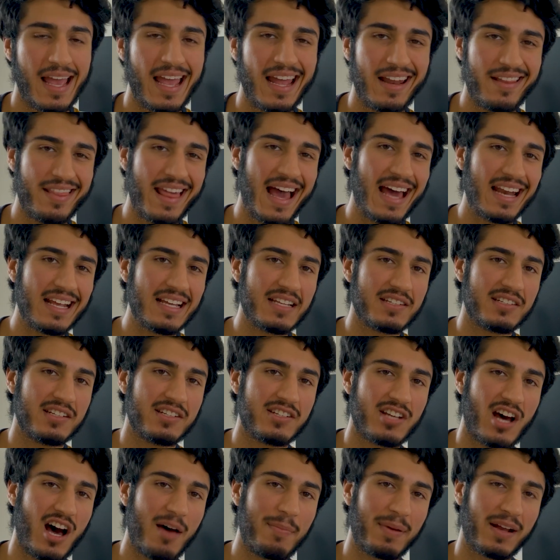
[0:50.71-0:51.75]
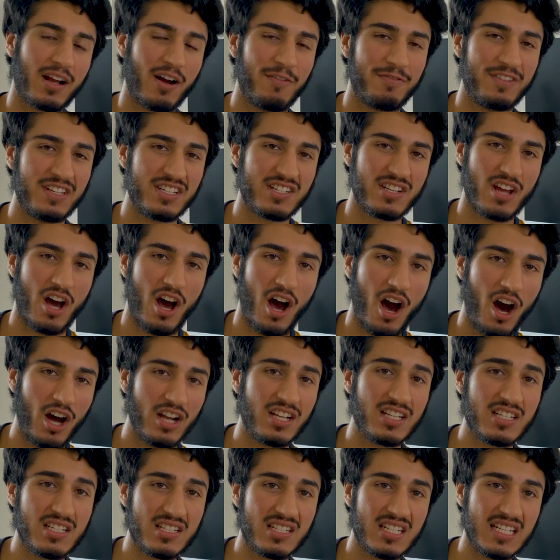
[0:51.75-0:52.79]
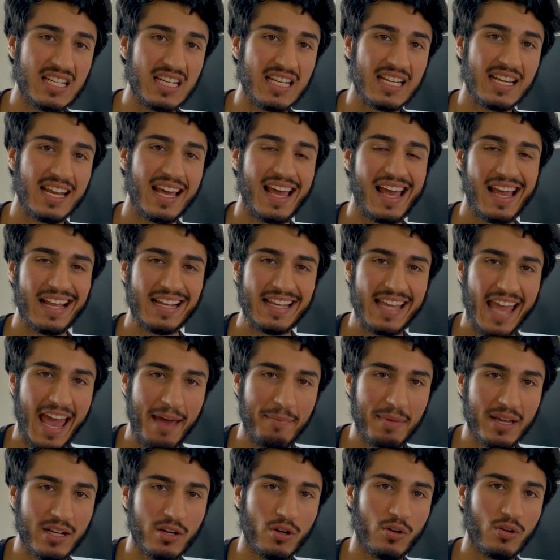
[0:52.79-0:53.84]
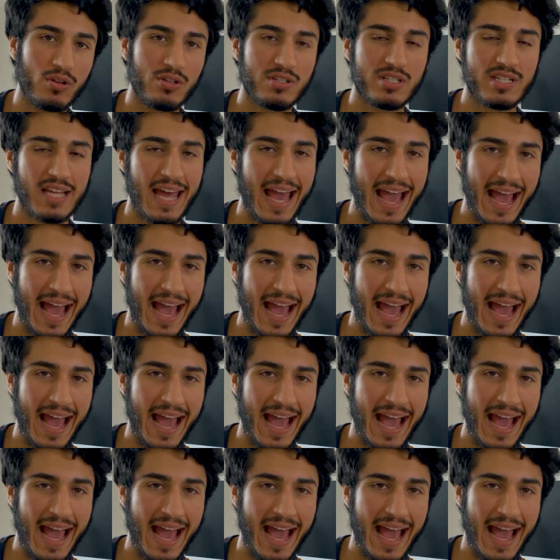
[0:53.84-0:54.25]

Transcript: And that is the topic of these unseen chemicals,